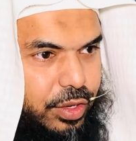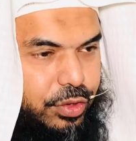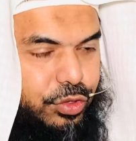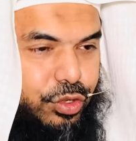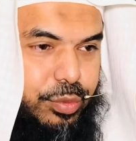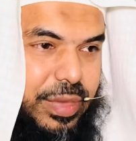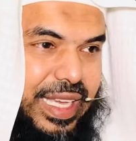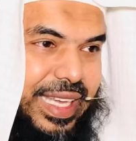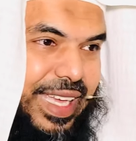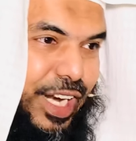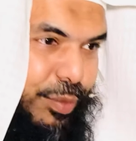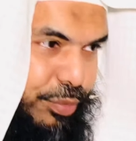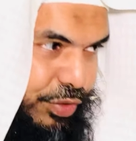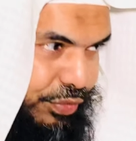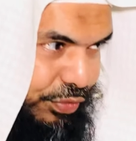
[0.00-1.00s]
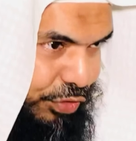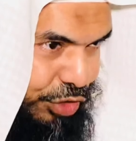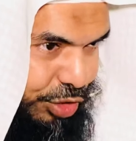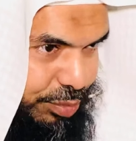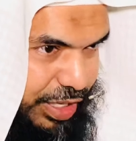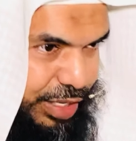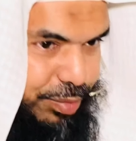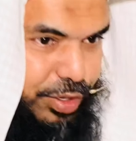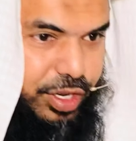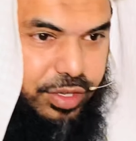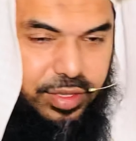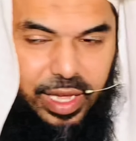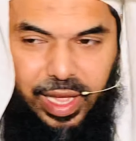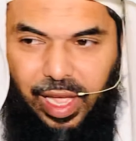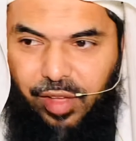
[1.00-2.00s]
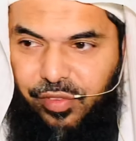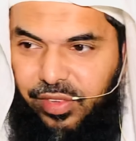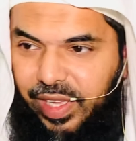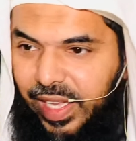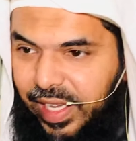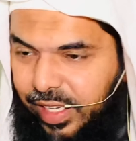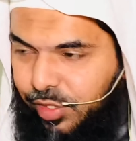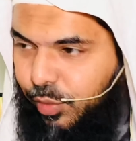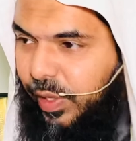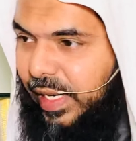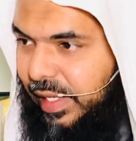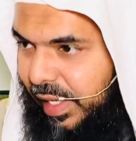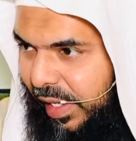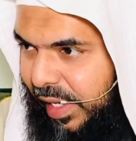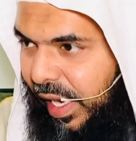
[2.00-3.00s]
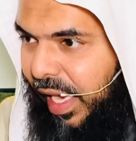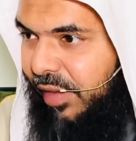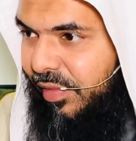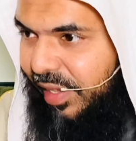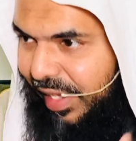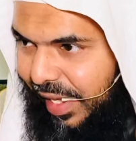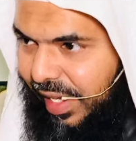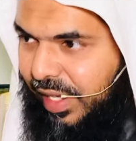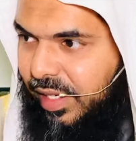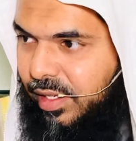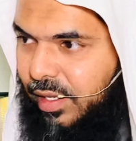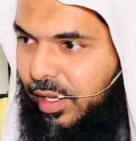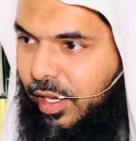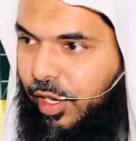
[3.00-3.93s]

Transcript: you may get up before me because I have gained weight yani I have gained